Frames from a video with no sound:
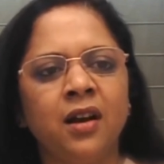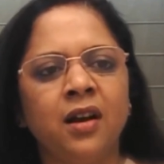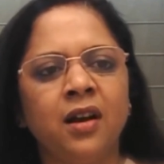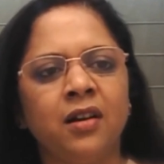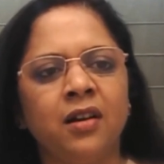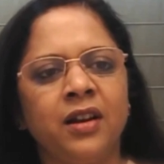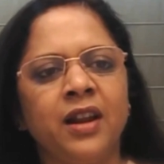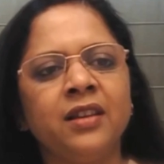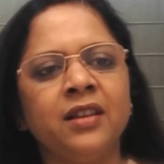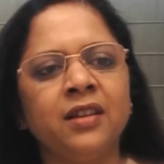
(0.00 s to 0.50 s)

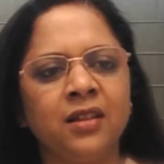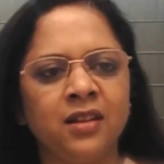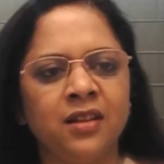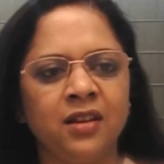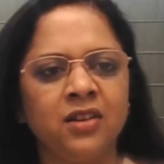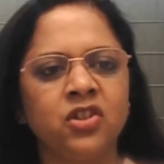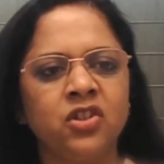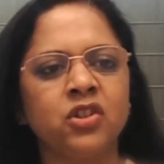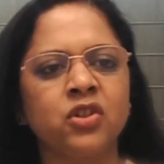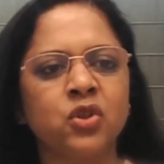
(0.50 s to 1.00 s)
rather
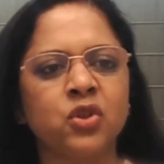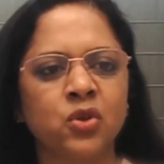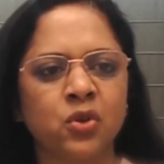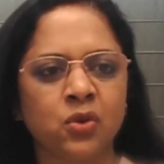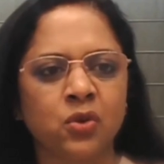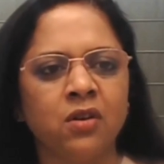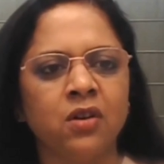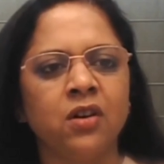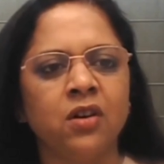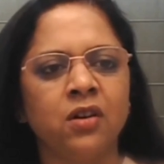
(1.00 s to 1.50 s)
than just
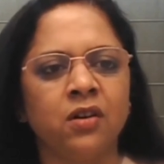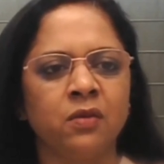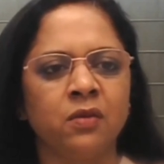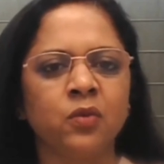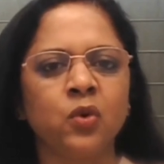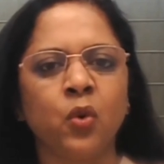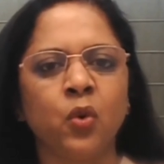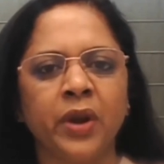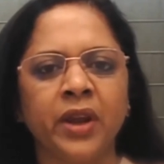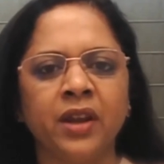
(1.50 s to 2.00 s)

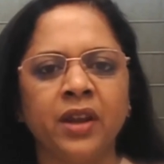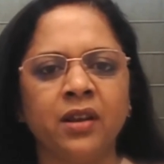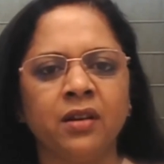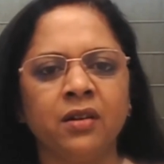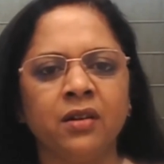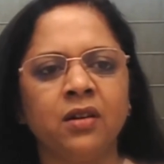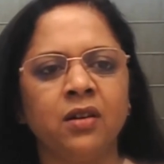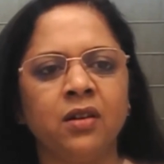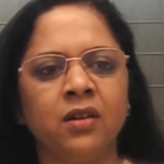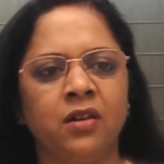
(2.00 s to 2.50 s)

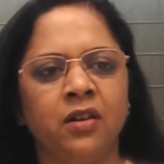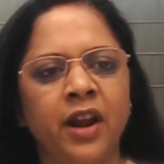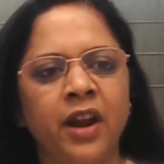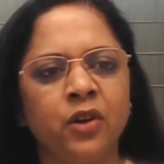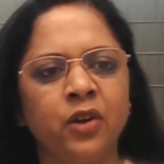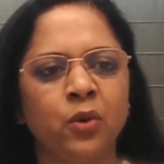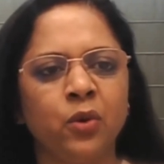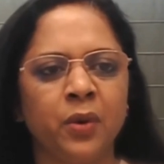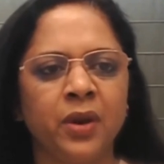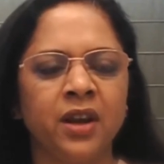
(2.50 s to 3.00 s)
going
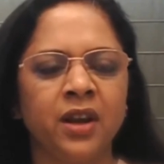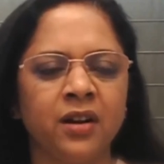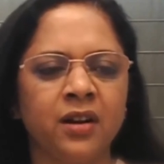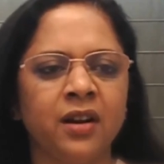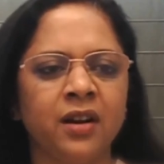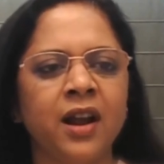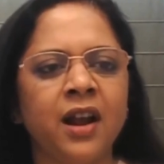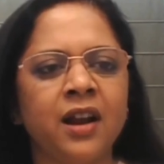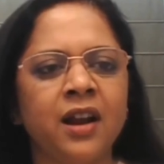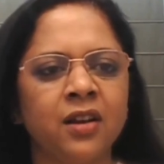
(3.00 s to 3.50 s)
and doing
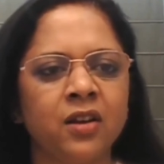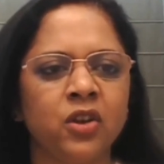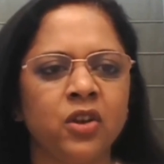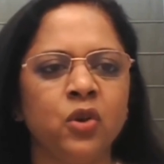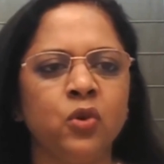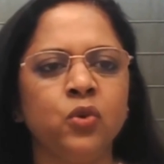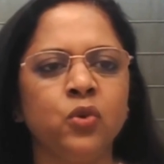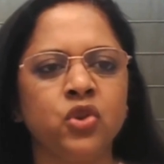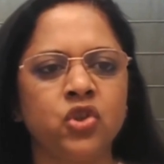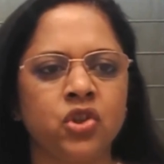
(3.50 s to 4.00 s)
it at a
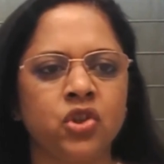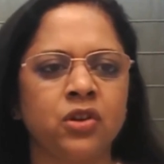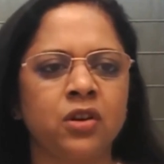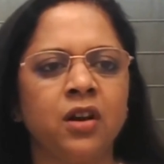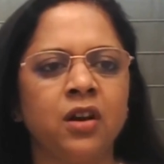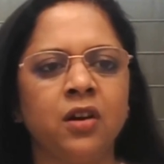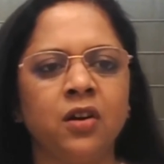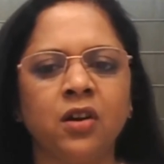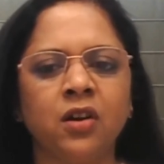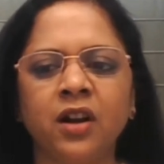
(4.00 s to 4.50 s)

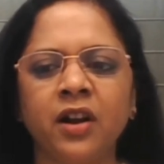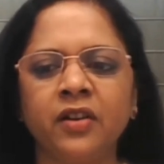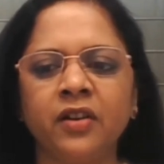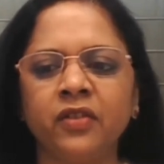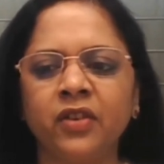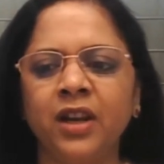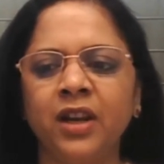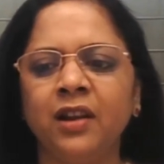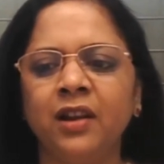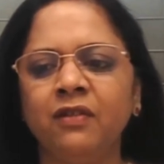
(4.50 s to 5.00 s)
huge
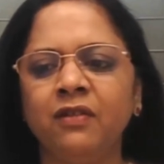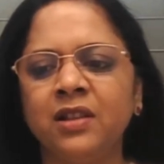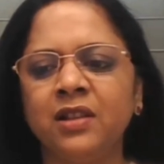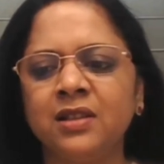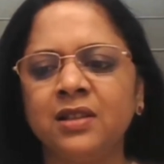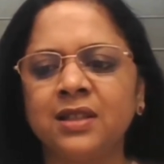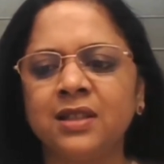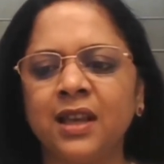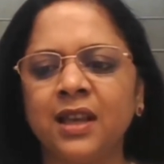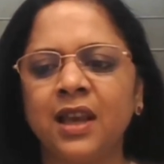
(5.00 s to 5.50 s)
country
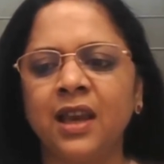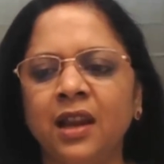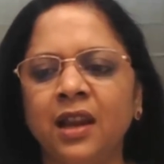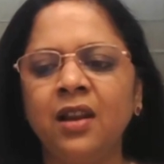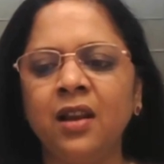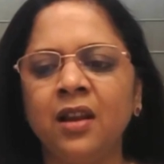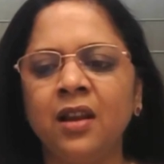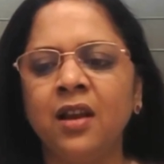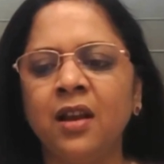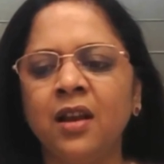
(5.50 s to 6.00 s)
level
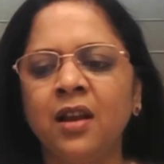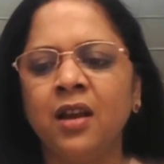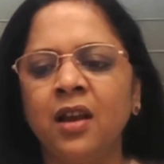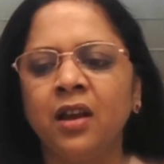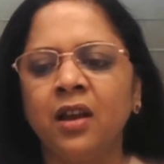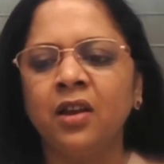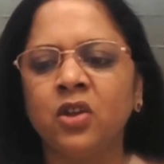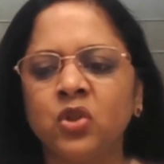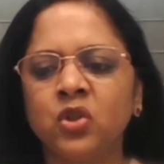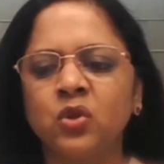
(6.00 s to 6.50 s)
scale.
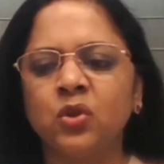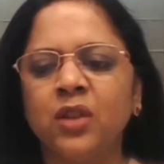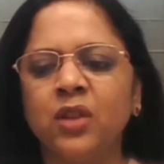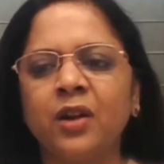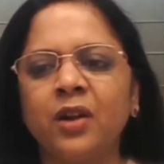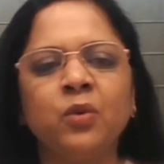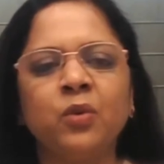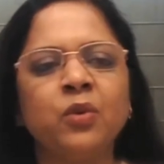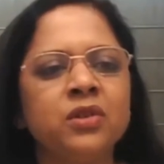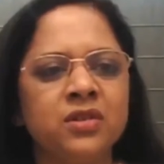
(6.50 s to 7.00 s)
So
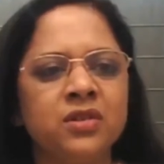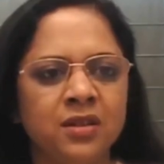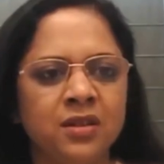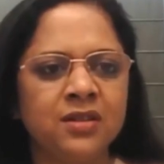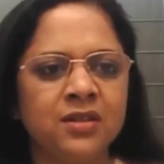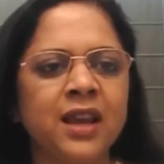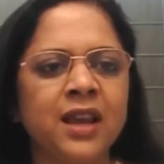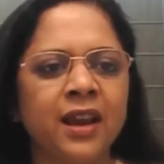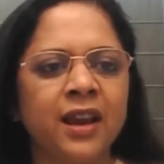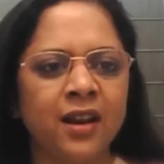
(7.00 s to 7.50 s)
that was
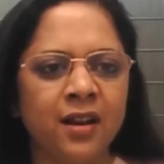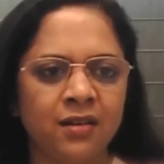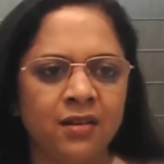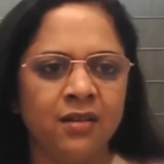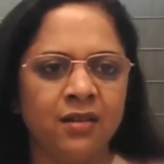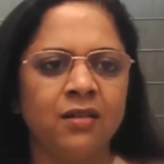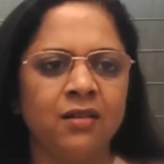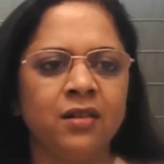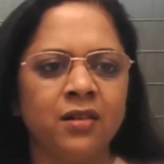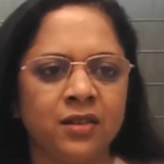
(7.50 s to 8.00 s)
the
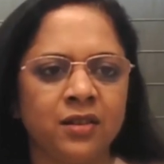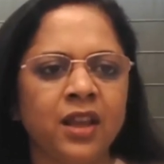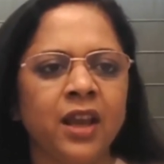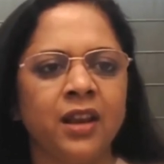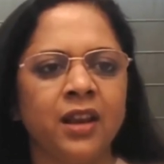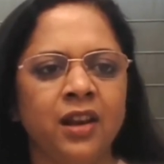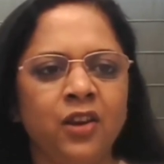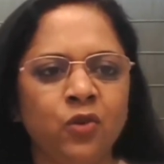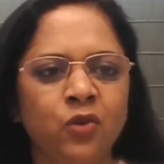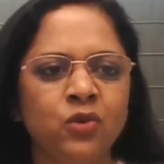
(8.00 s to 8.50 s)
second
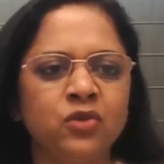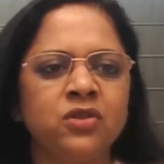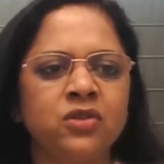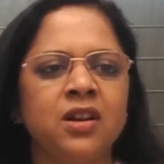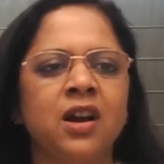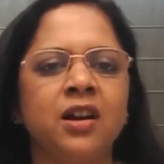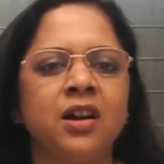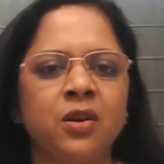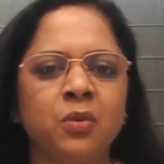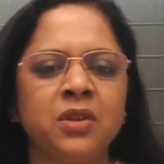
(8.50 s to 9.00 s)
thing,
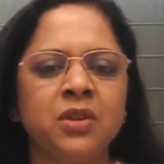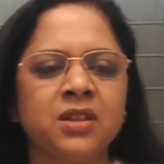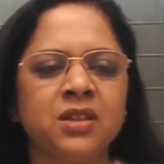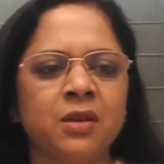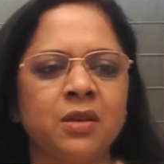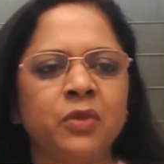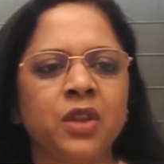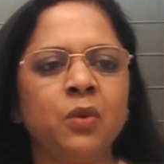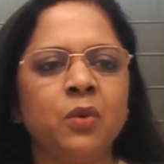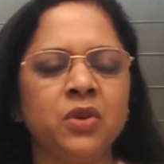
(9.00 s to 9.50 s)
start with
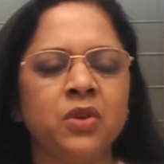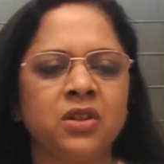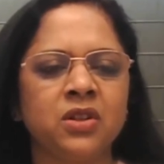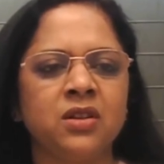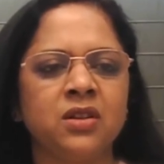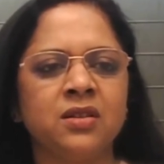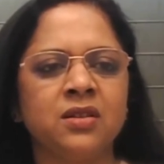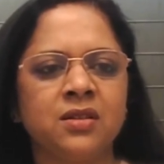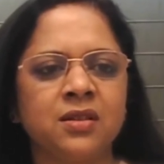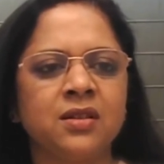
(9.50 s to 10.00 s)
something which
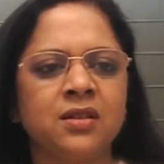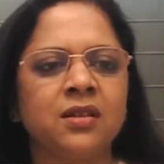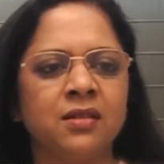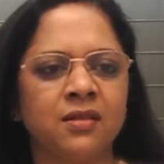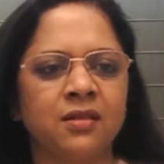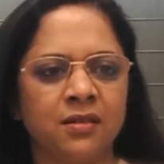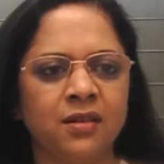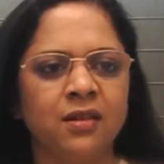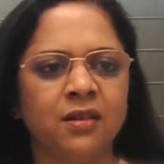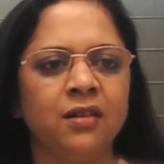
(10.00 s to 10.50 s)
is
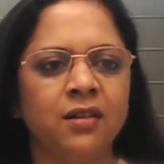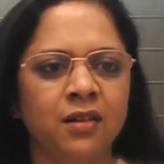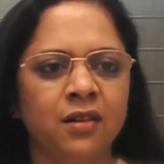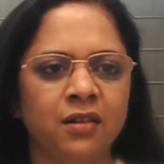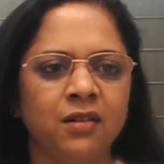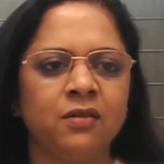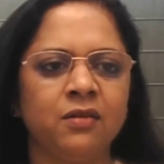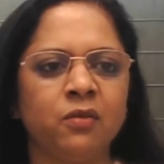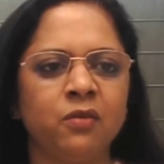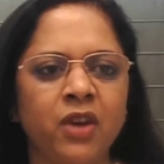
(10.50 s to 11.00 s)

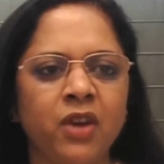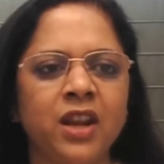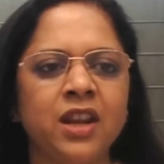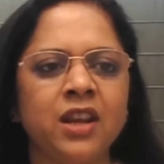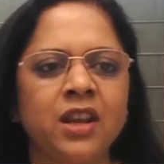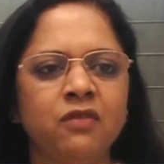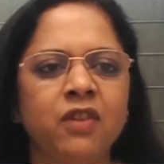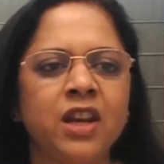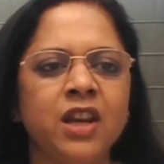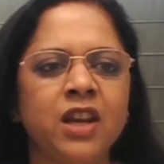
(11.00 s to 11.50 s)

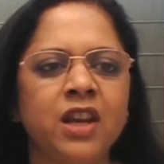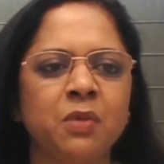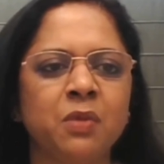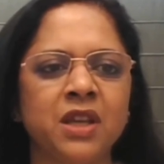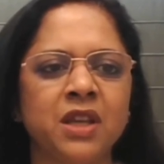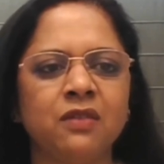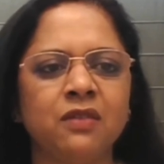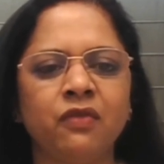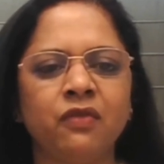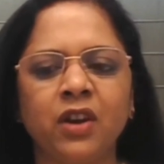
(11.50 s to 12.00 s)
very, very
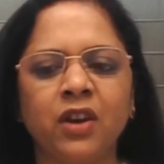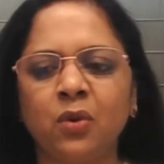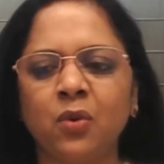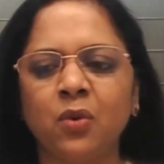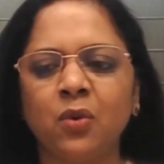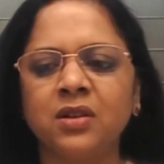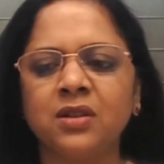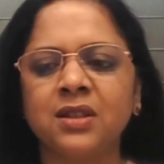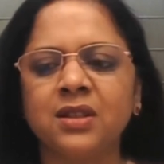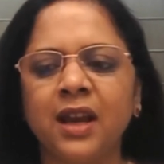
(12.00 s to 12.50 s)
specific
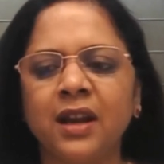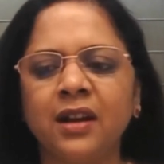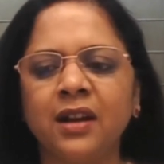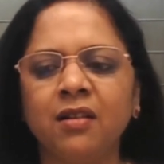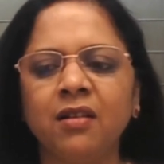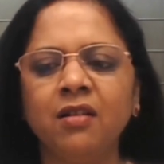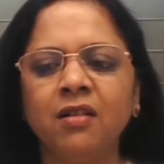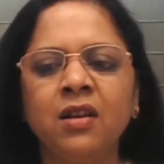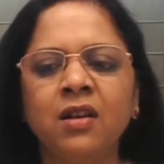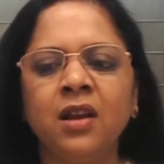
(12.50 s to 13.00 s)
to a
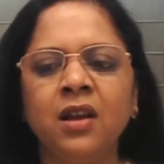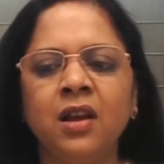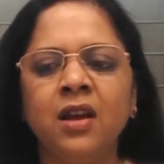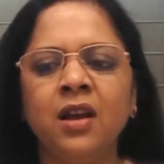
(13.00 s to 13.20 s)
sector,